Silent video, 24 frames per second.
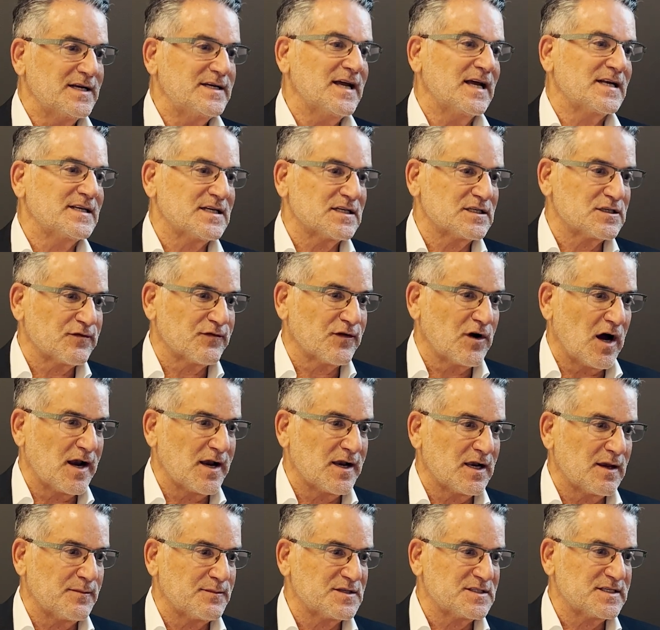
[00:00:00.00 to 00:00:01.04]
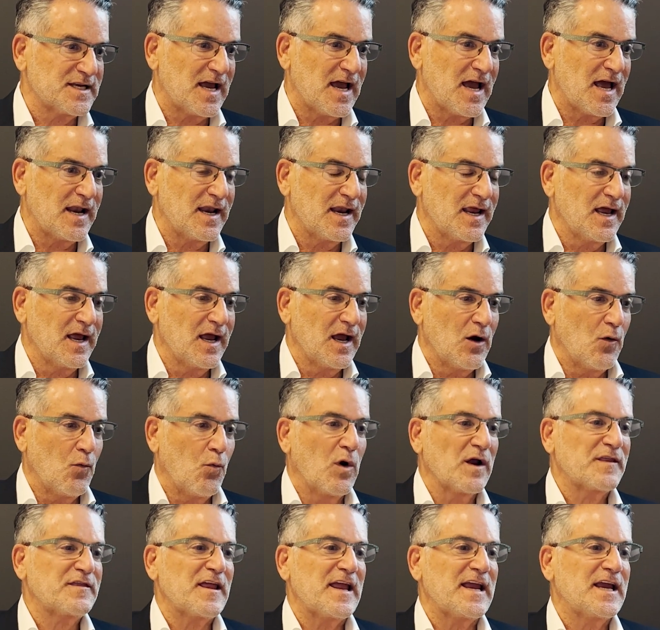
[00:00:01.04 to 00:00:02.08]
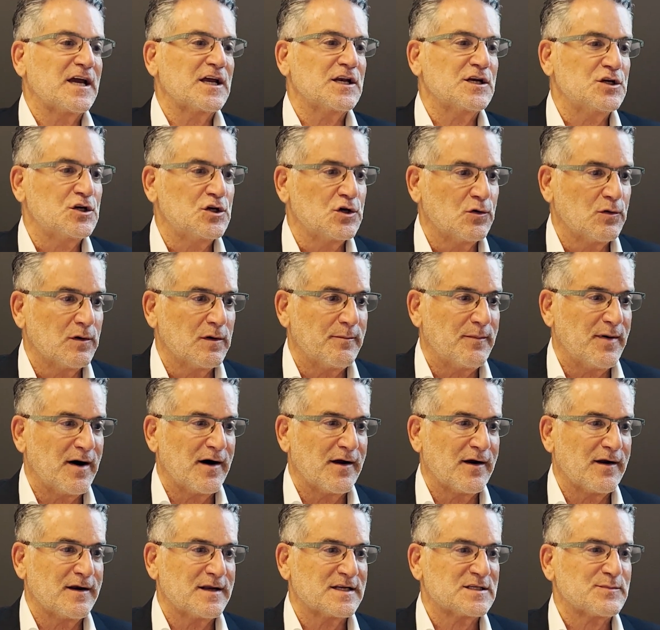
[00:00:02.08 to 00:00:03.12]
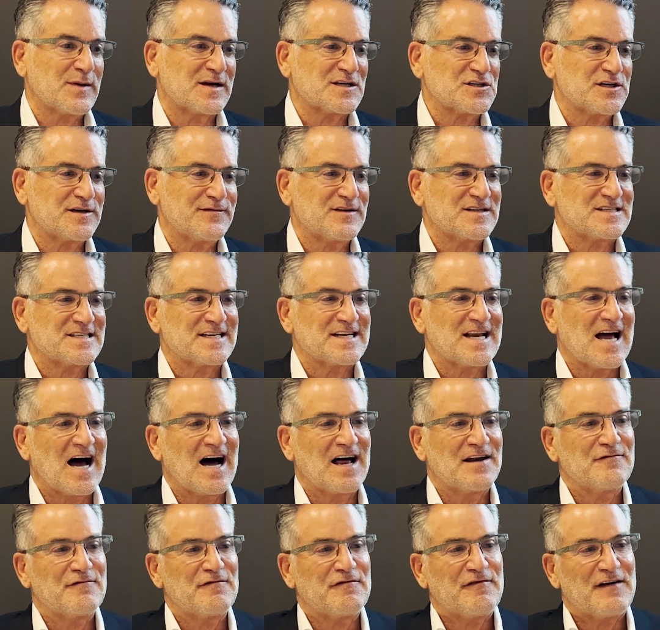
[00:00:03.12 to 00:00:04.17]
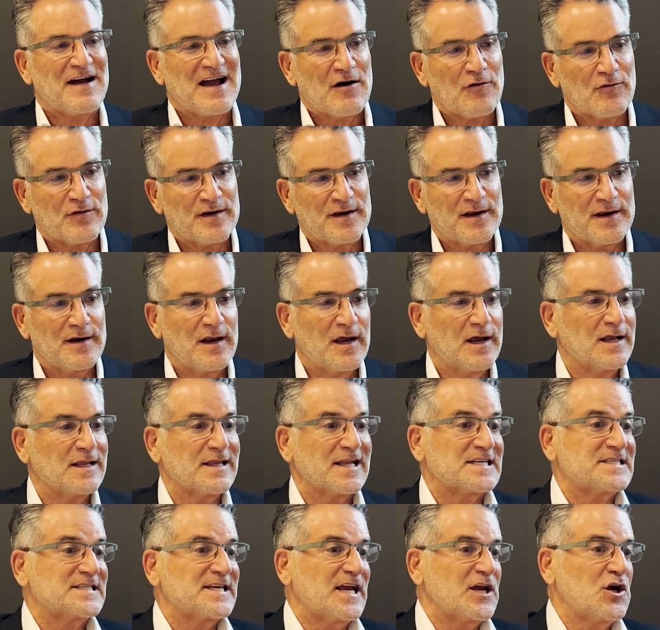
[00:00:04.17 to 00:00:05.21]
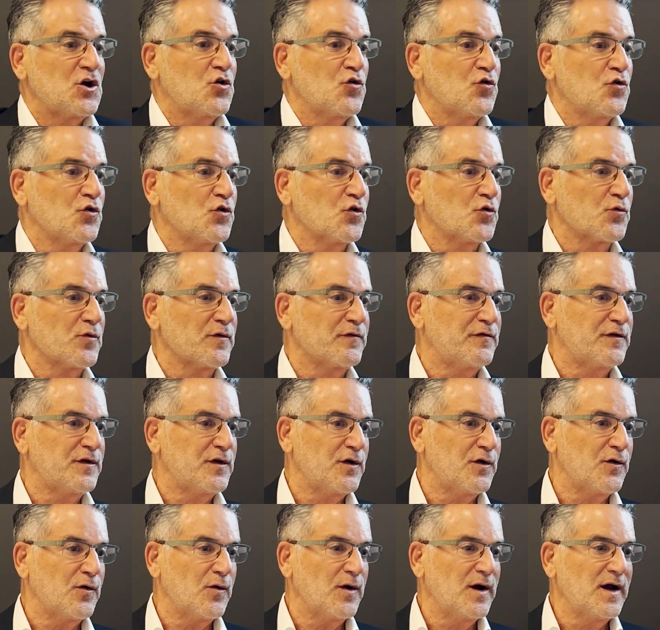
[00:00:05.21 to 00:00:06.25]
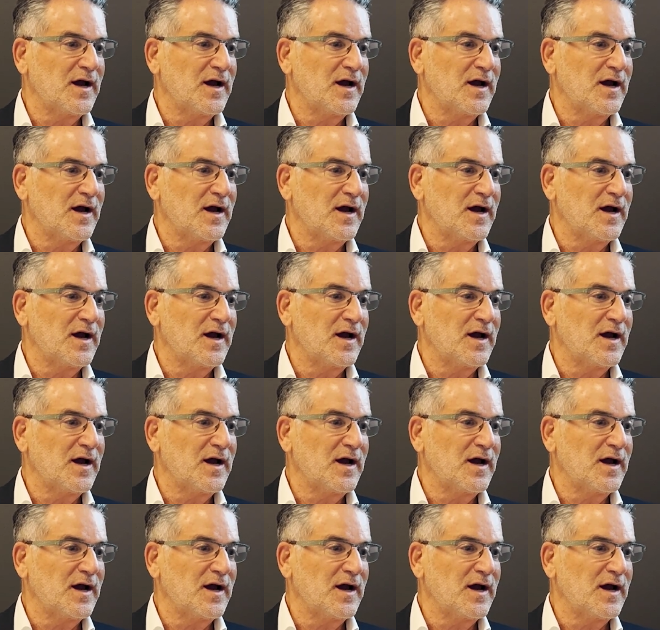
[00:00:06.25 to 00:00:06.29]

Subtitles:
dentists have gotten upset, what they can do about it, especially if it's an unfounded, let's say, Google review.